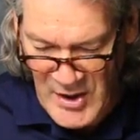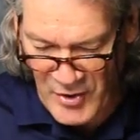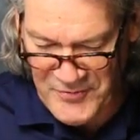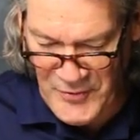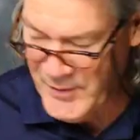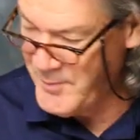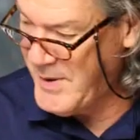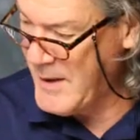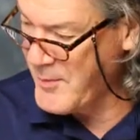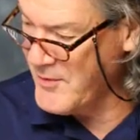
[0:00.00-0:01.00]
or fluid
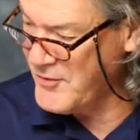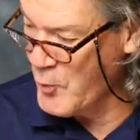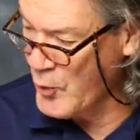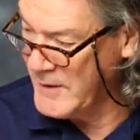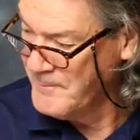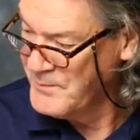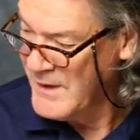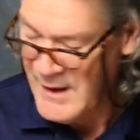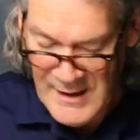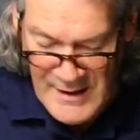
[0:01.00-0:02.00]
paper this morning.
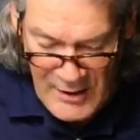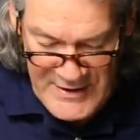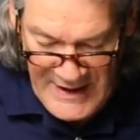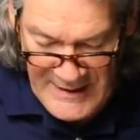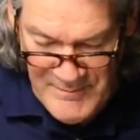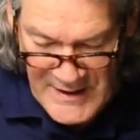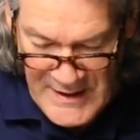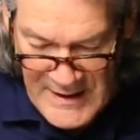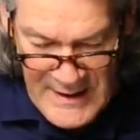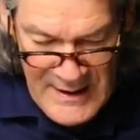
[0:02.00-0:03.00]
Okay.
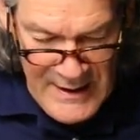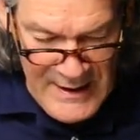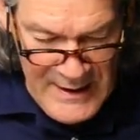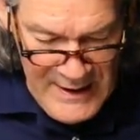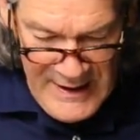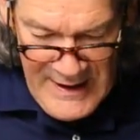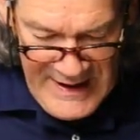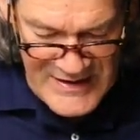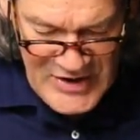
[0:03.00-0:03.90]
It's